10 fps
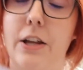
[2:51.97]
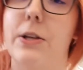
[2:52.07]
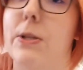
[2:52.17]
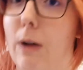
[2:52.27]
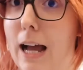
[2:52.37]

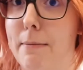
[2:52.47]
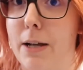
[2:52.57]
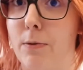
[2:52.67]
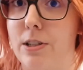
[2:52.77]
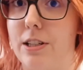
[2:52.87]
So I
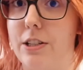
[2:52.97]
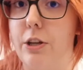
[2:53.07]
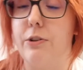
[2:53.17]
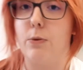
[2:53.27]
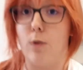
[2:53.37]
might want to
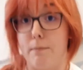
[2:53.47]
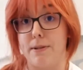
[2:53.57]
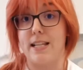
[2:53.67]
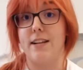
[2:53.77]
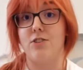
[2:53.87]
use a
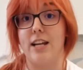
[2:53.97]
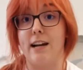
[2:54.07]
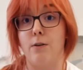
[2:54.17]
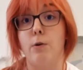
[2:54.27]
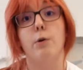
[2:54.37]
1%
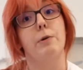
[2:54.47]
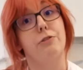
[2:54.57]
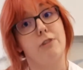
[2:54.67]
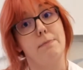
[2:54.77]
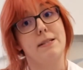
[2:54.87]
gel or a
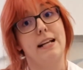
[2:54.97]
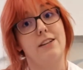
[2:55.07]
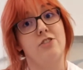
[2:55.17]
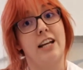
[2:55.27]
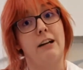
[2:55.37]

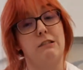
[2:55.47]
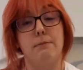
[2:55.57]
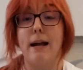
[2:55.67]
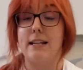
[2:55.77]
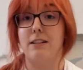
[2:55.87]
3% gel
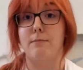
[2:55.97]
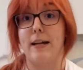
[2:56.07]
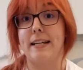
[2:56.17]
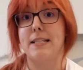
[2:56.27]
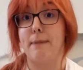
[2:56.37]
depending on my
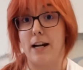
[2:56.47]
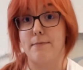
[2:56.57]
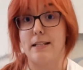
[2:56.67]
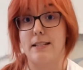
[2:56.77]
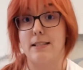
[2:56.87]

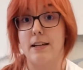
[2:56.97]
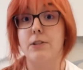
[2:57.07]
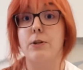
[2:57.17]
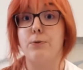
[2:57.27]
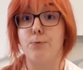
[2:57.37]
experiments.
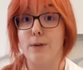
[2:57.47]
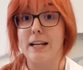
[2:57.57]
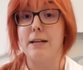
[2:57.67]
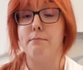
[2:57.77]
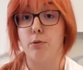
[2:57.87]
So it's
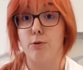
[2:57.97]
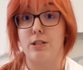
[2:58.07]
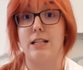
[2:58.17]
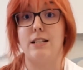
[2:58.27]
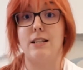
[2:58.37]
really
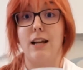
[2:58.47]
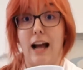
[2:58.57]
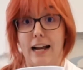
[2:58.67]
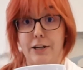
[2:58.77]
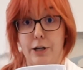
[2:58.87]
important
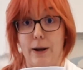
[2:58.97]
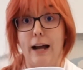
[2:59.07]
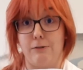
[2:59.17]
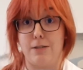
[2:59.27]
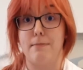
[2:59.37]
I know
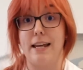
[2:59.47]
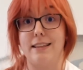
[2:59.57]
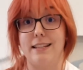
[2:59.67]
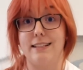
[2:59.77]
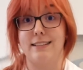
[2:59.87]
how to make
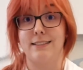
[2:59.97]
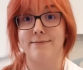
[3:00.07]
these.